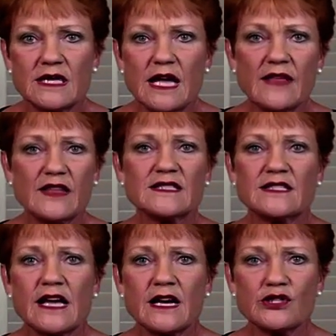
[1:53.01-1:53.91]
And that's the
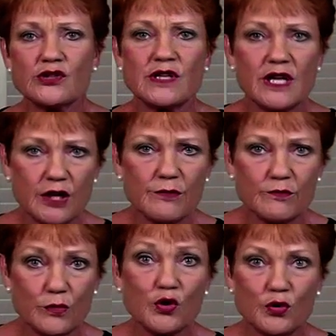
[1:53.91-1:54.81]
attitude. And he
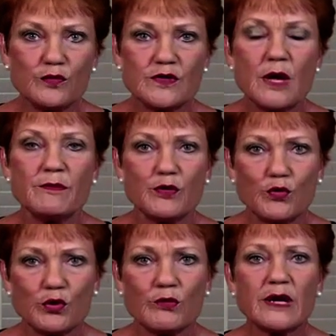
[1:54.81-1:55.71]
moved before
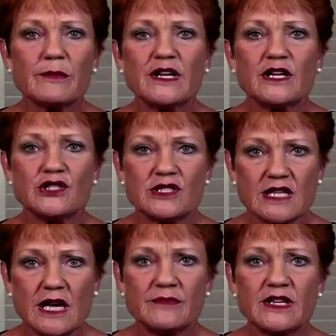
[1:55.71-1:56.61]
the recommendations
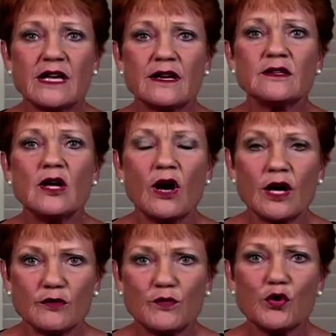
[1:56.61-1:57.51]
came down on the
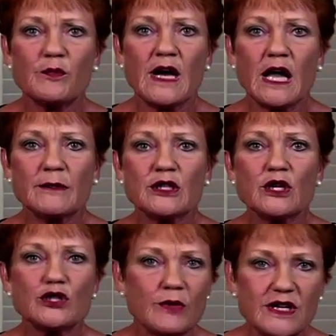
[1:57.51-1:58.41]
floor of Parliament
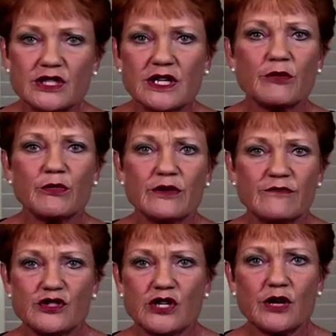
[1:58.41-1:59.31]
to actually get rid of
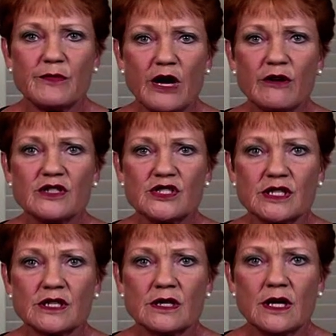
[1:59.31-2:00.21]
shared parenting.